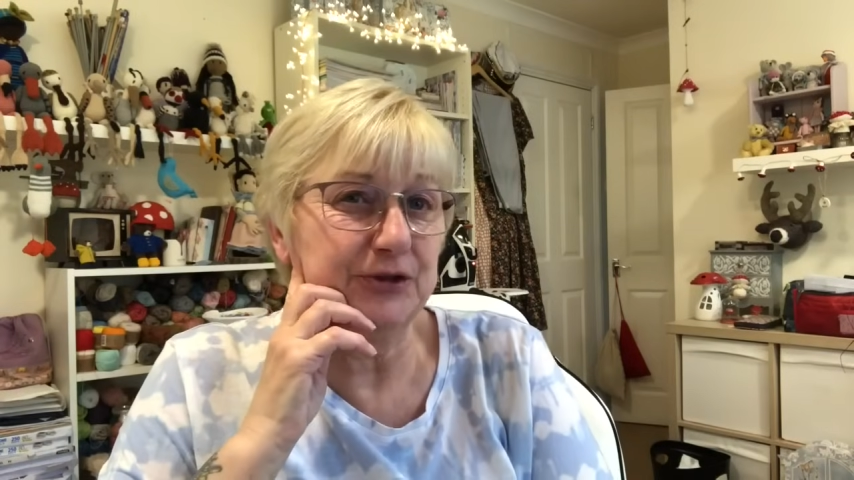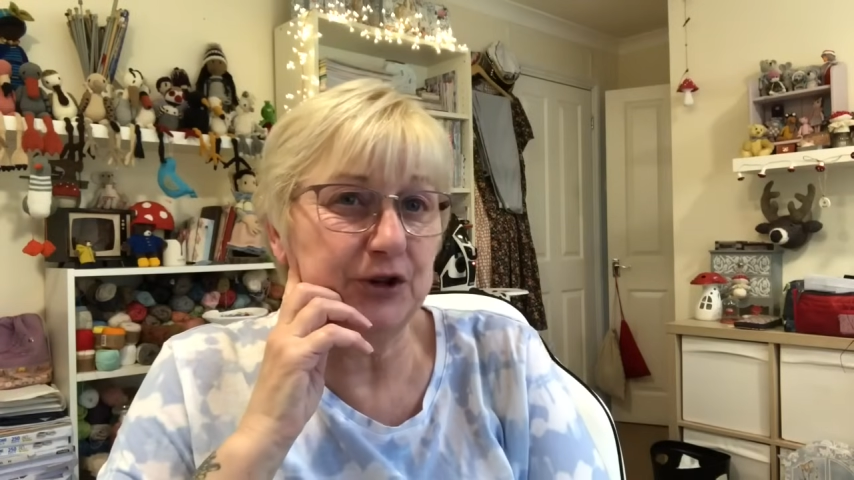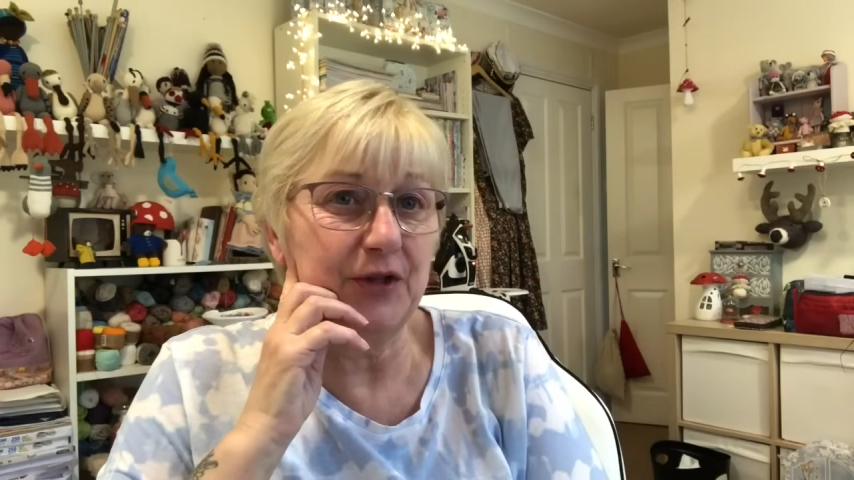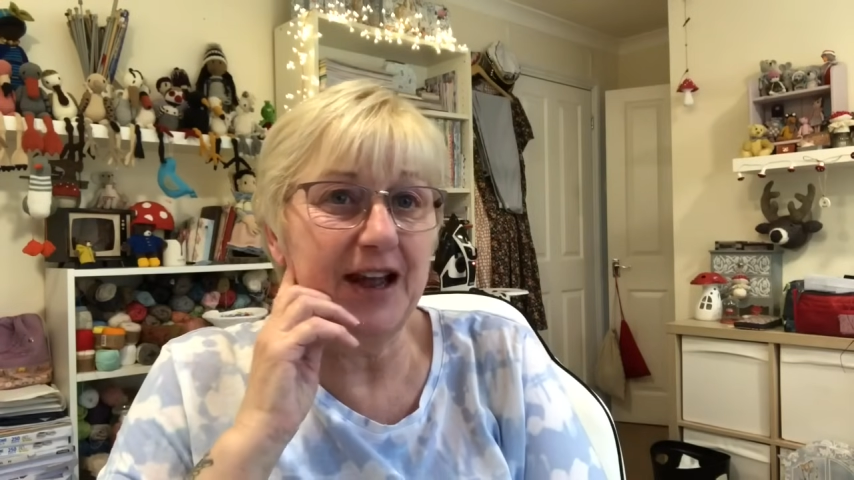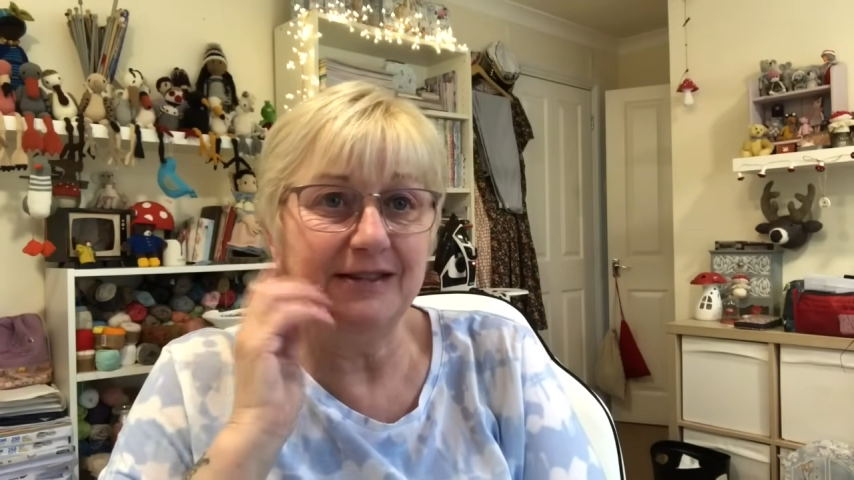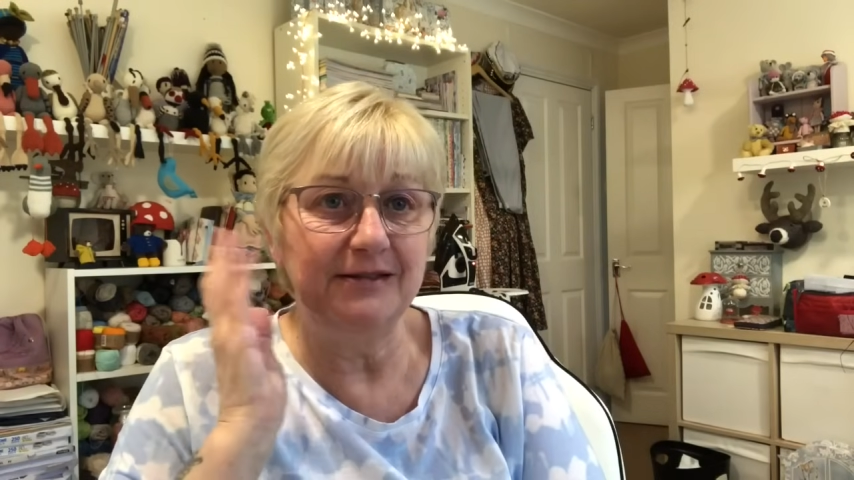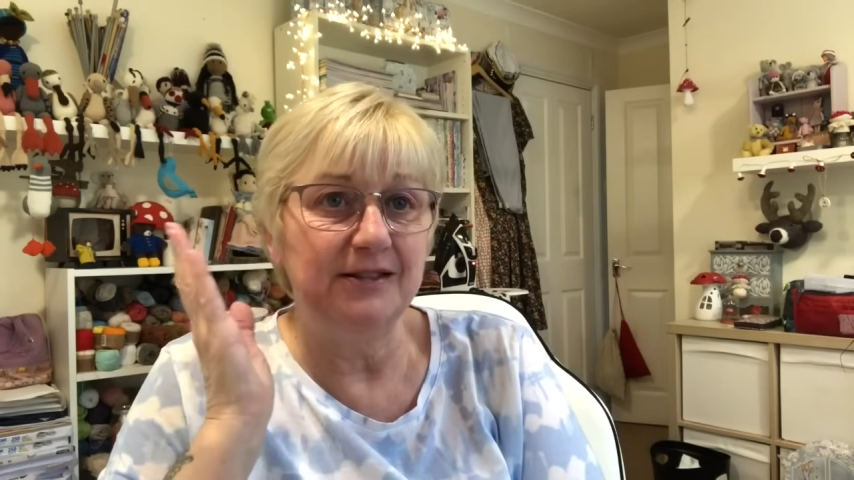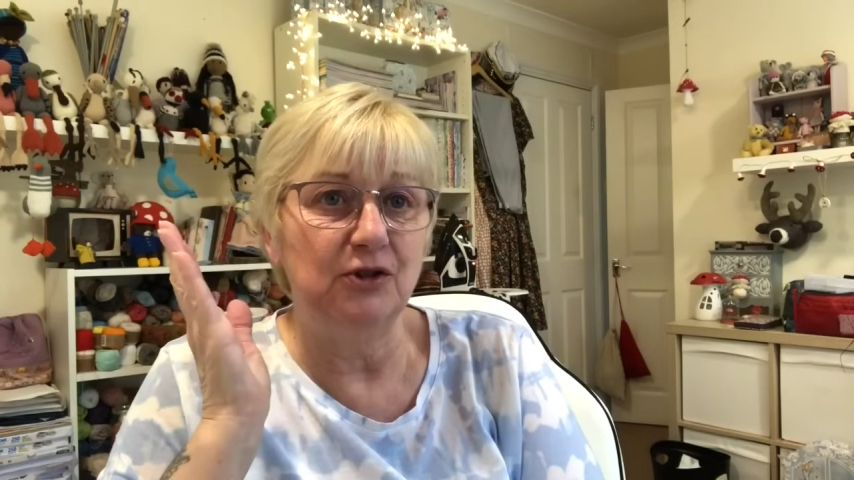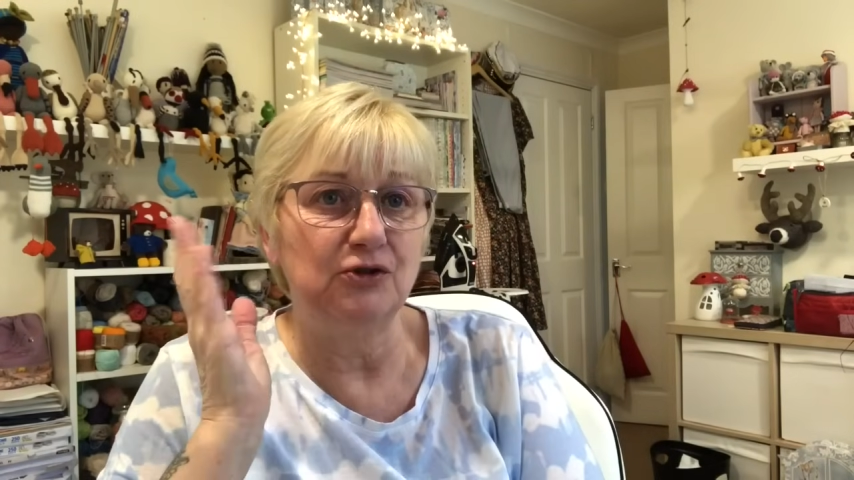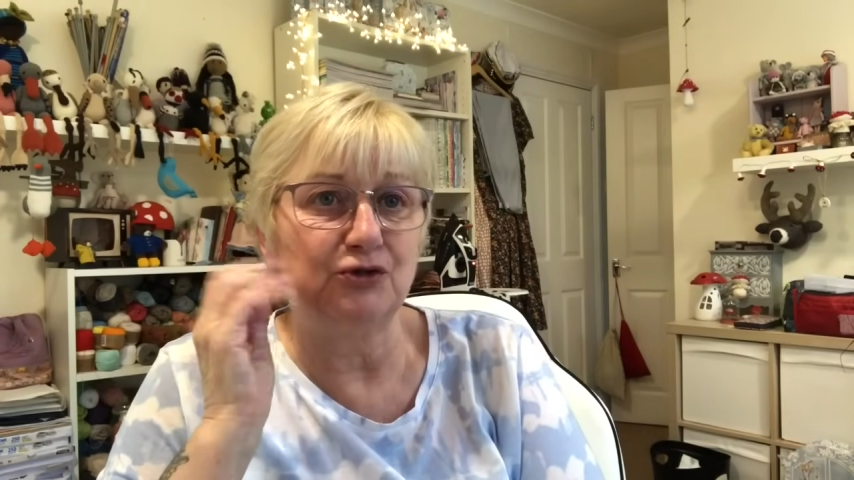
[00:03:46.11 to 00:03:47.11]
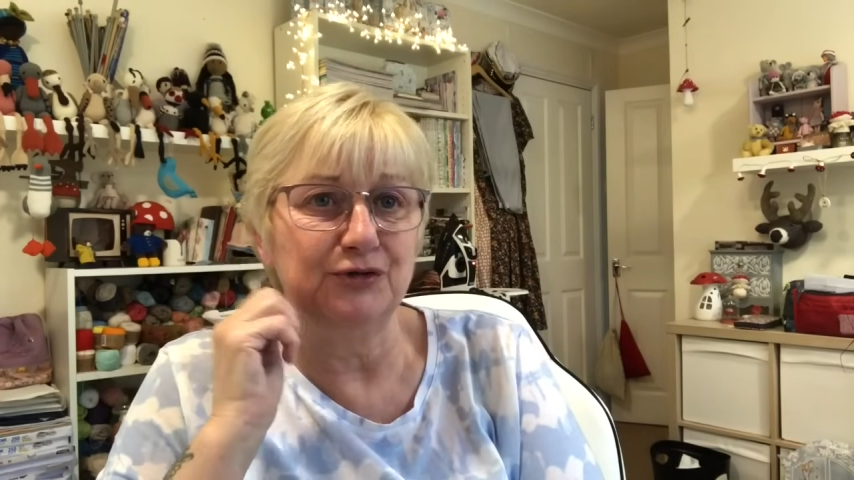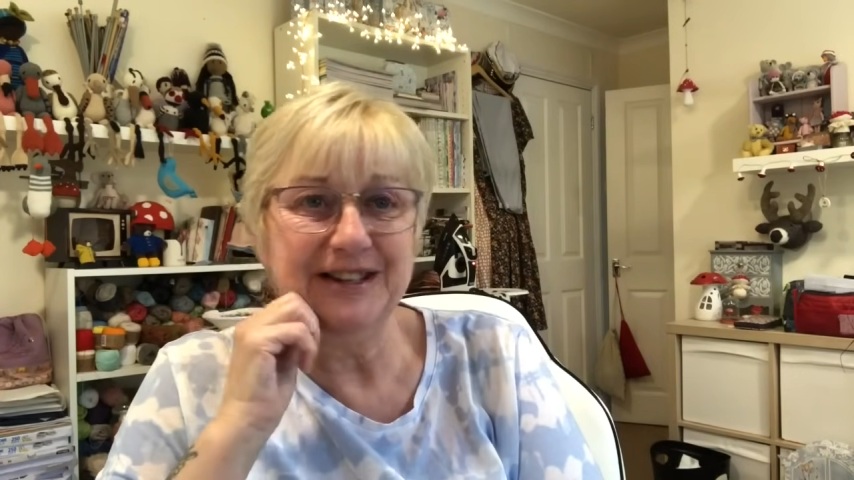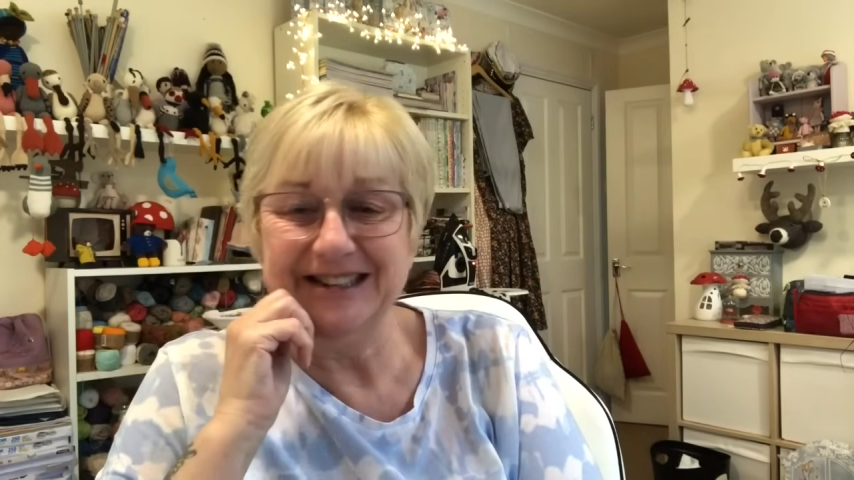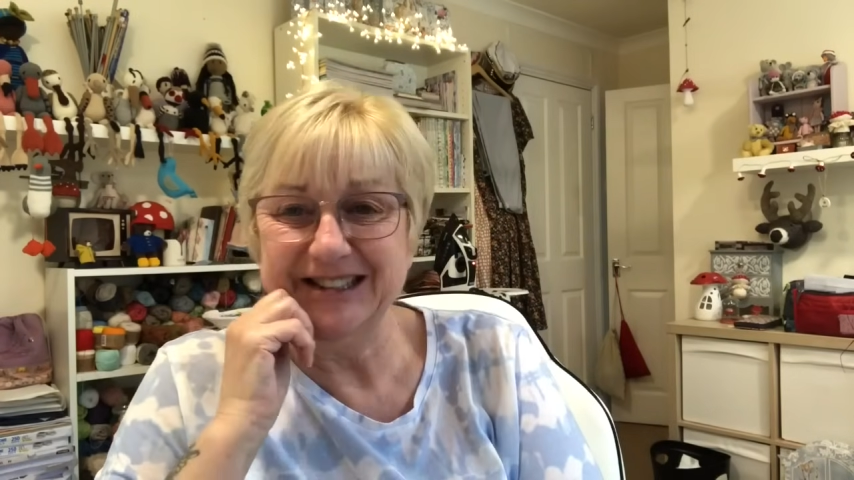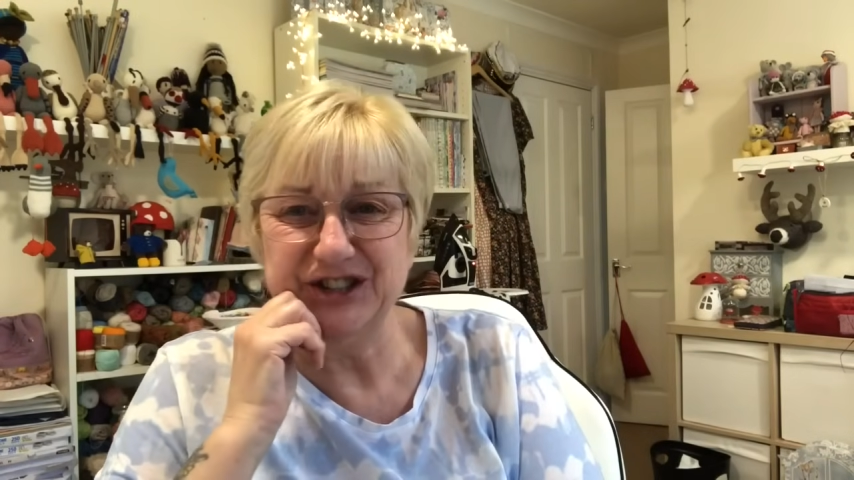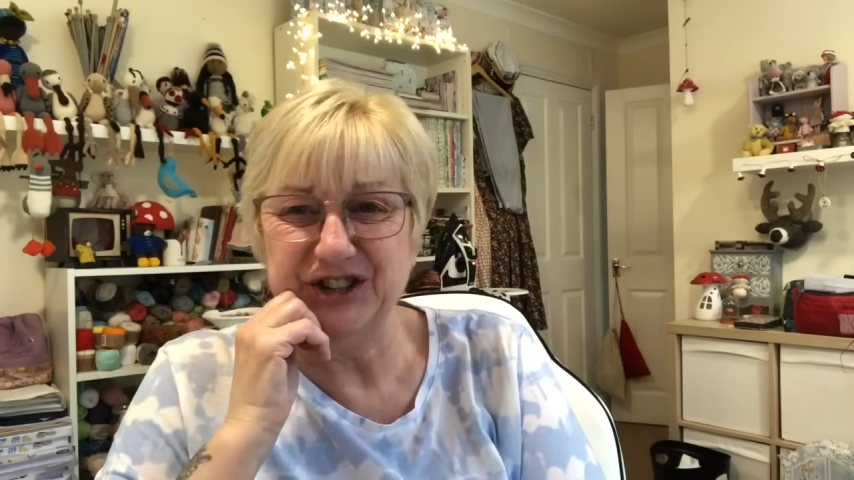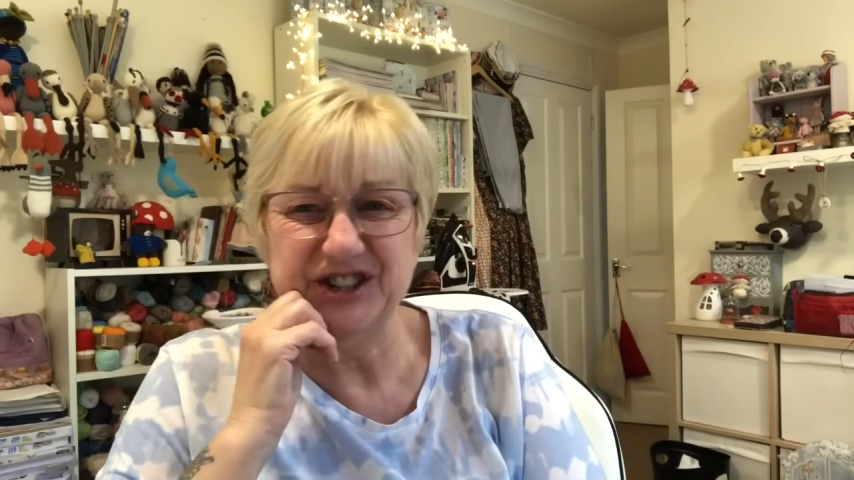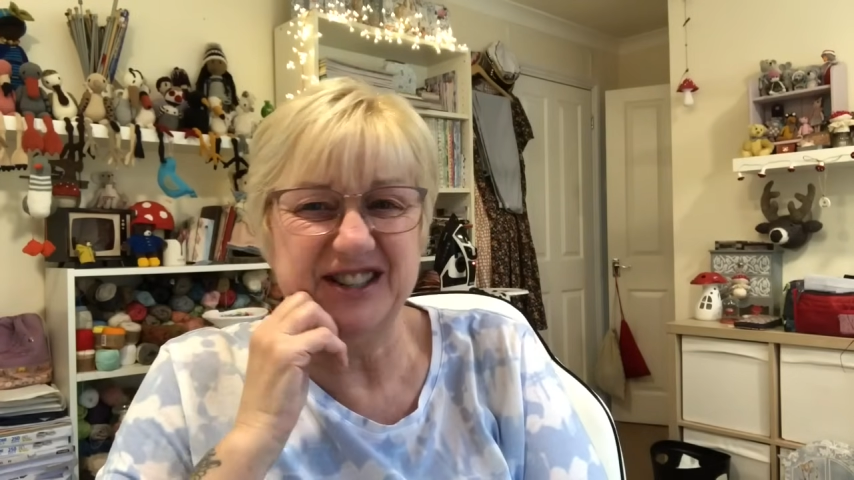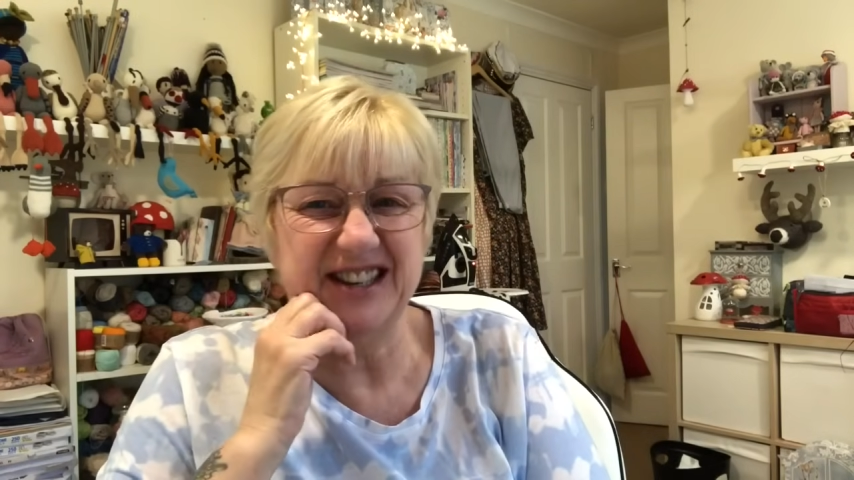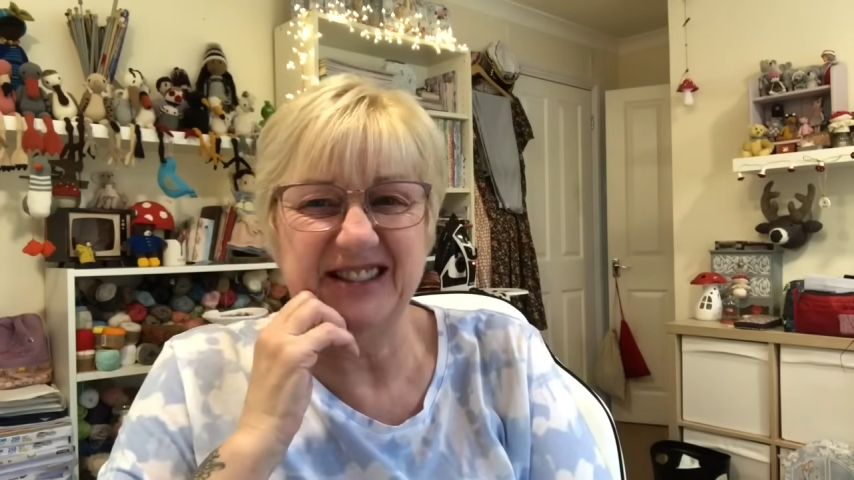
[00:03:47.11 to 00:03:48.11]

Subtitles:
so then looks really dirty,